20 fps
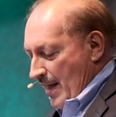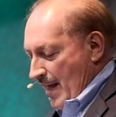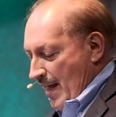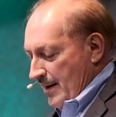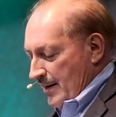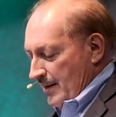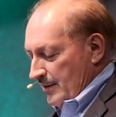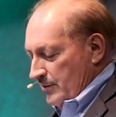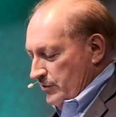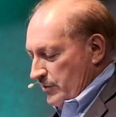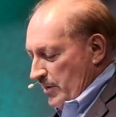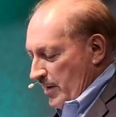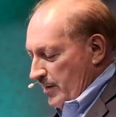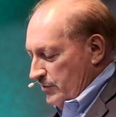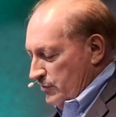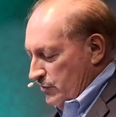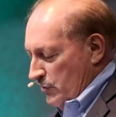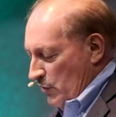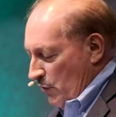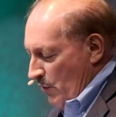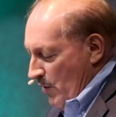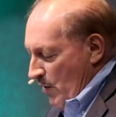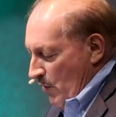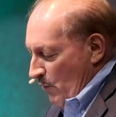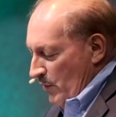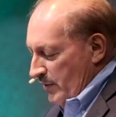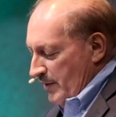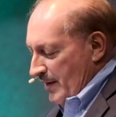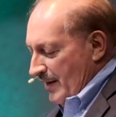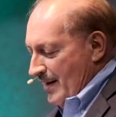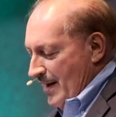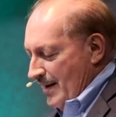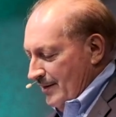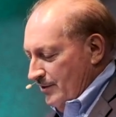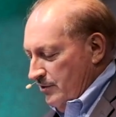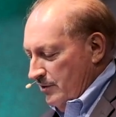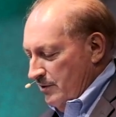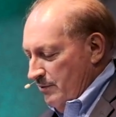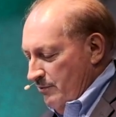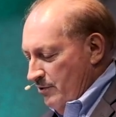And it says, so when they got
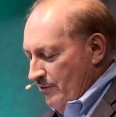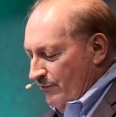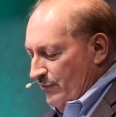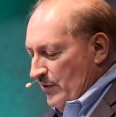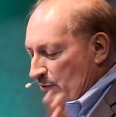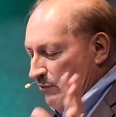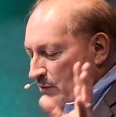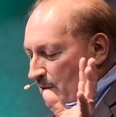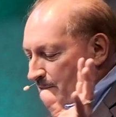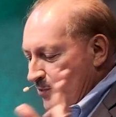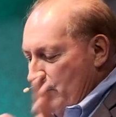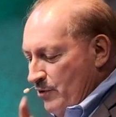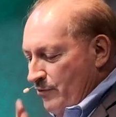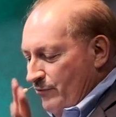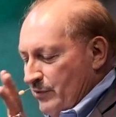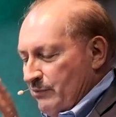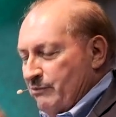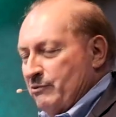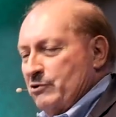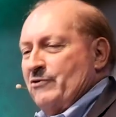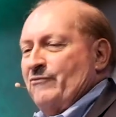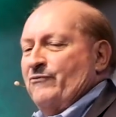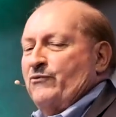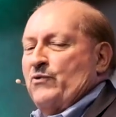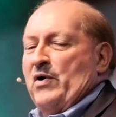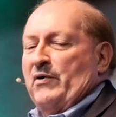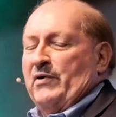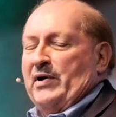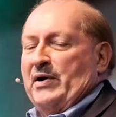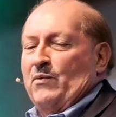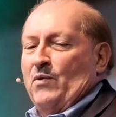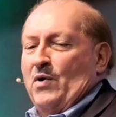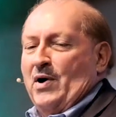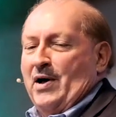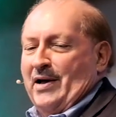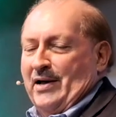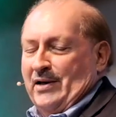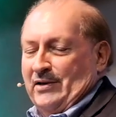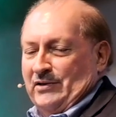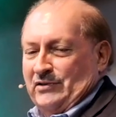to the roof, they removed the roof where he
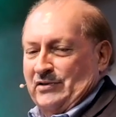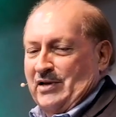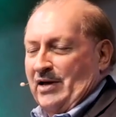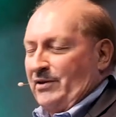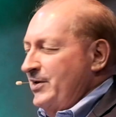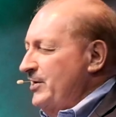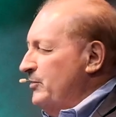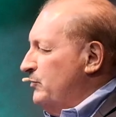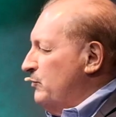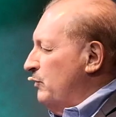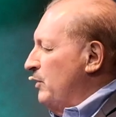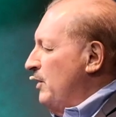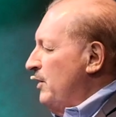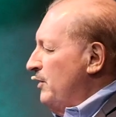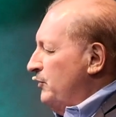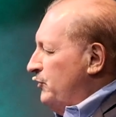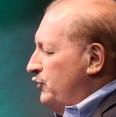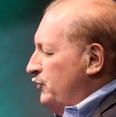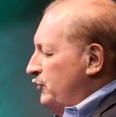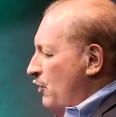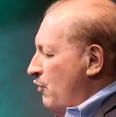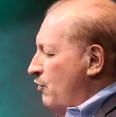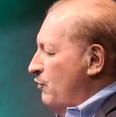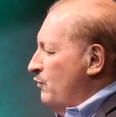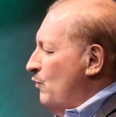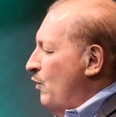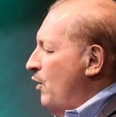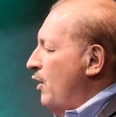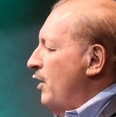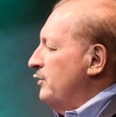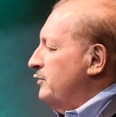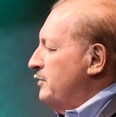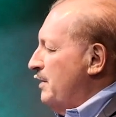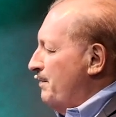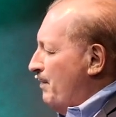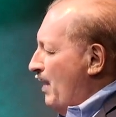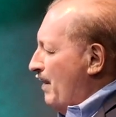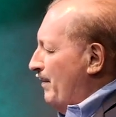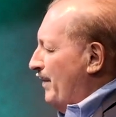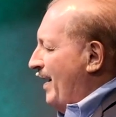was. Now, these are stone walls. They
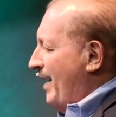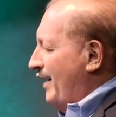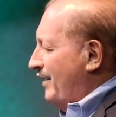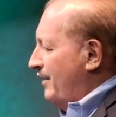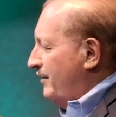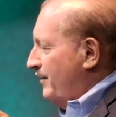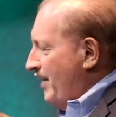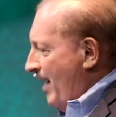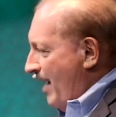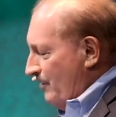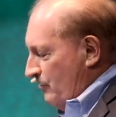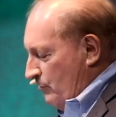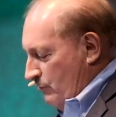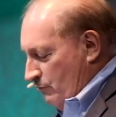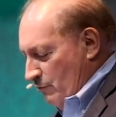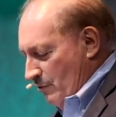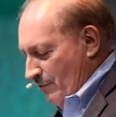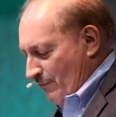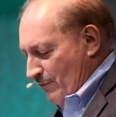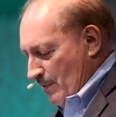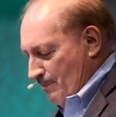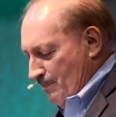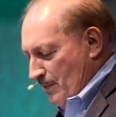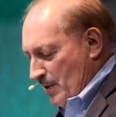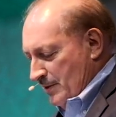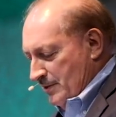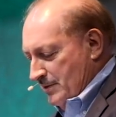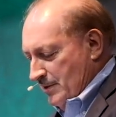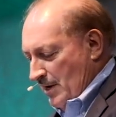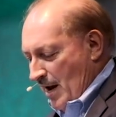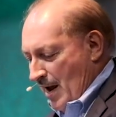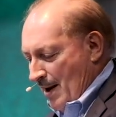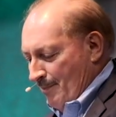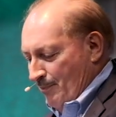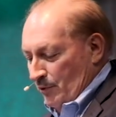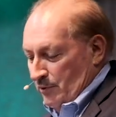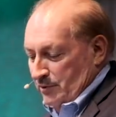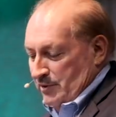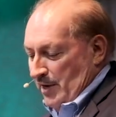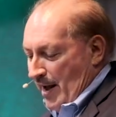probably had thatched roof up on
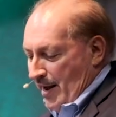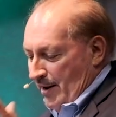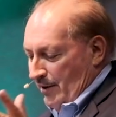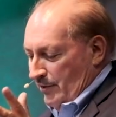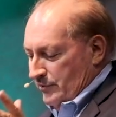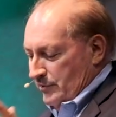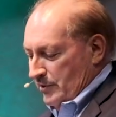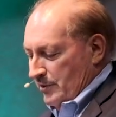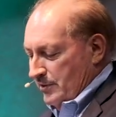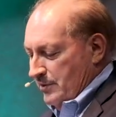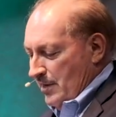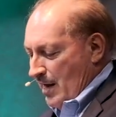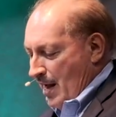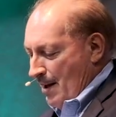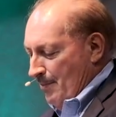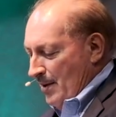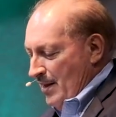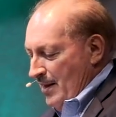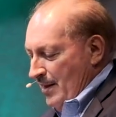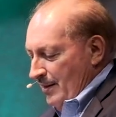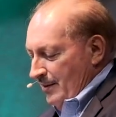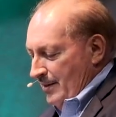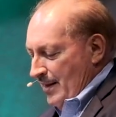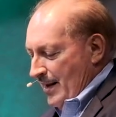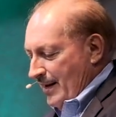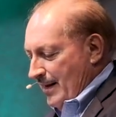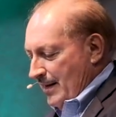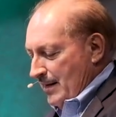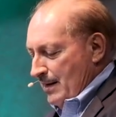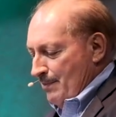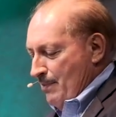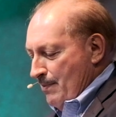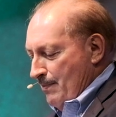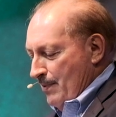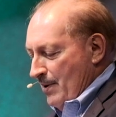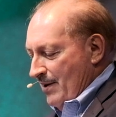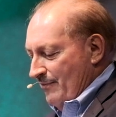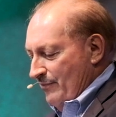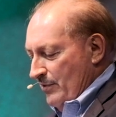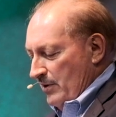top or tiles on top. They got up
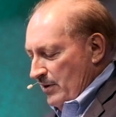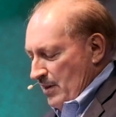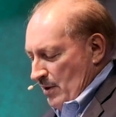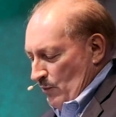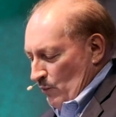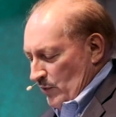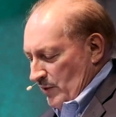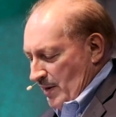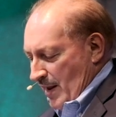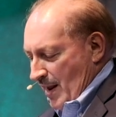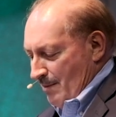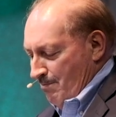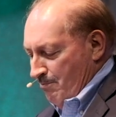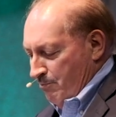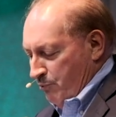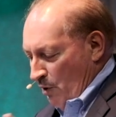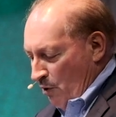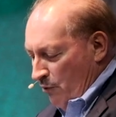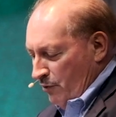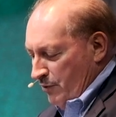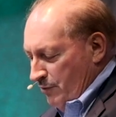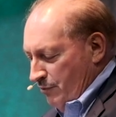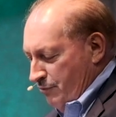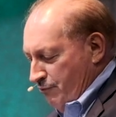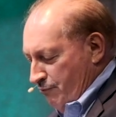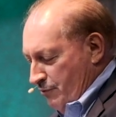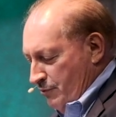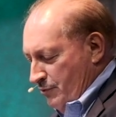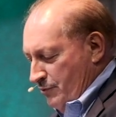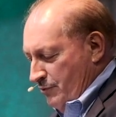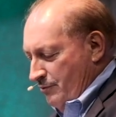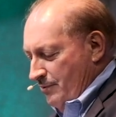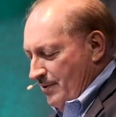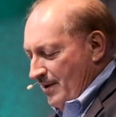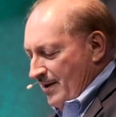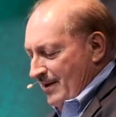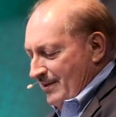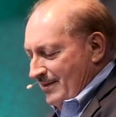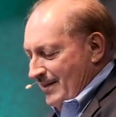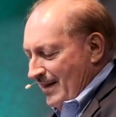above, and when they had broken through,
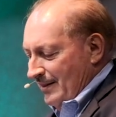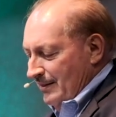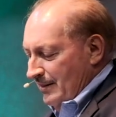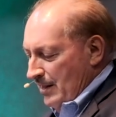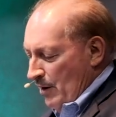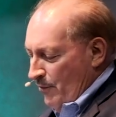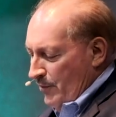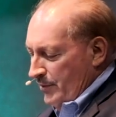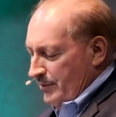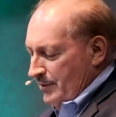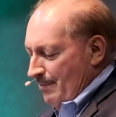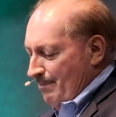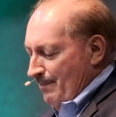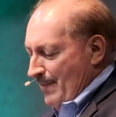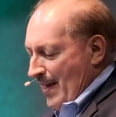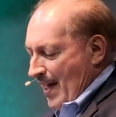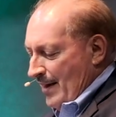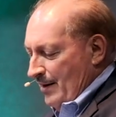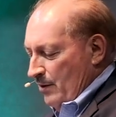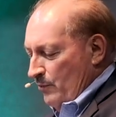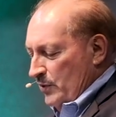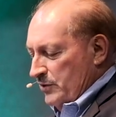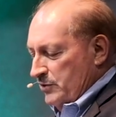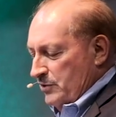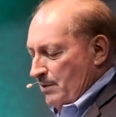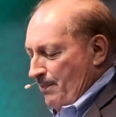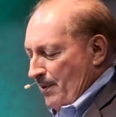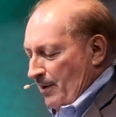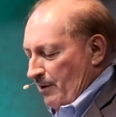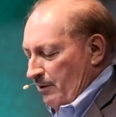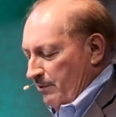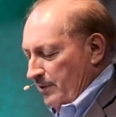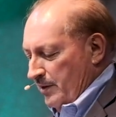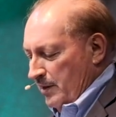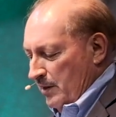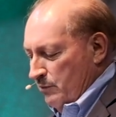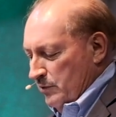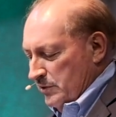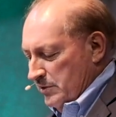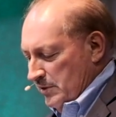they lowered the mat on which the
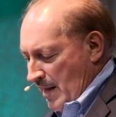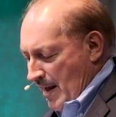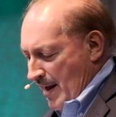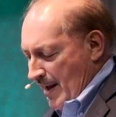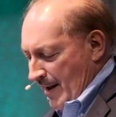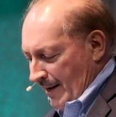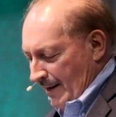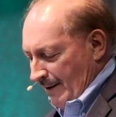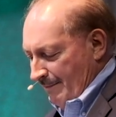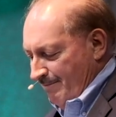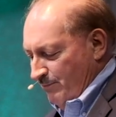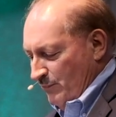paralytic was lying.